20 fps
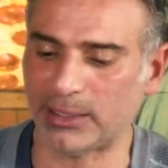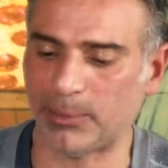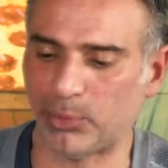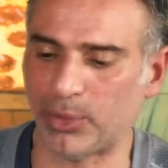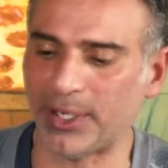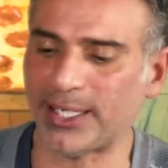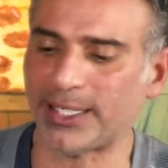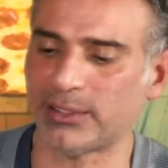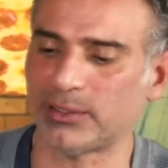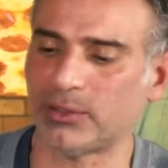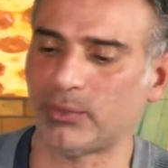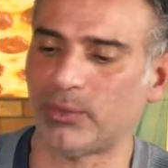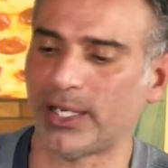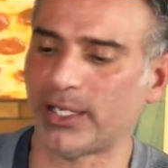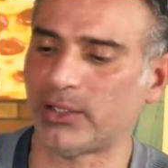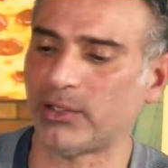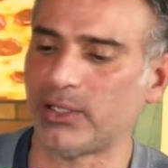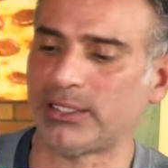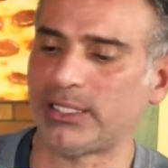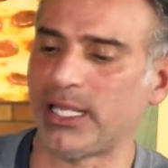up breaking the
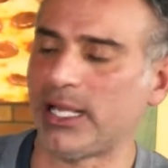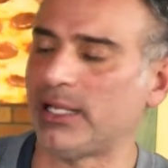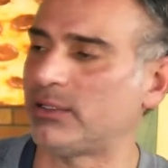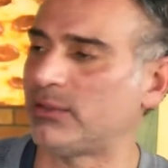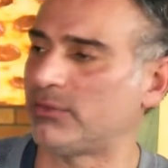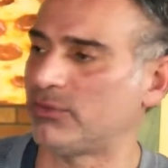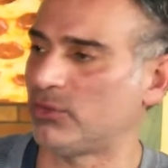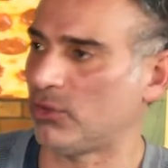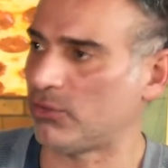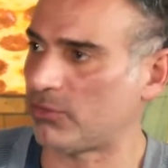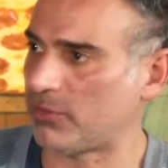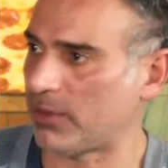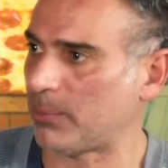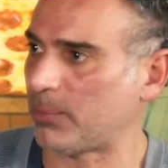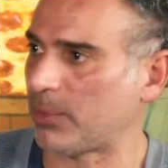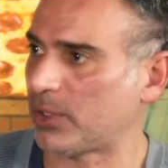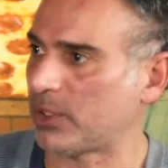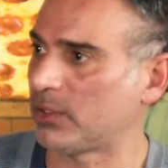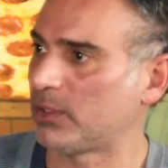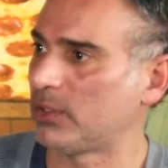record at the end of
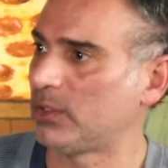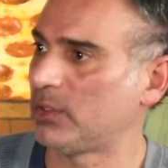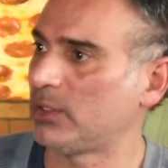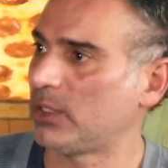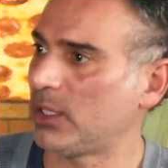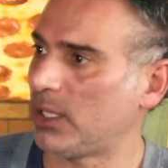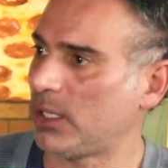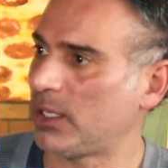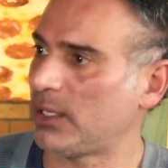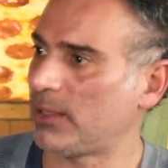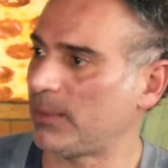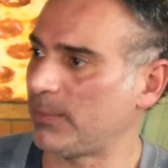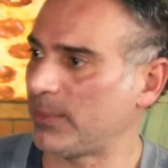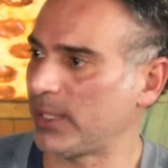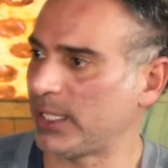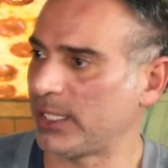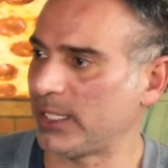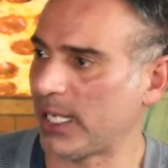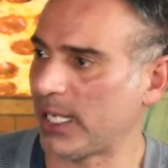November. And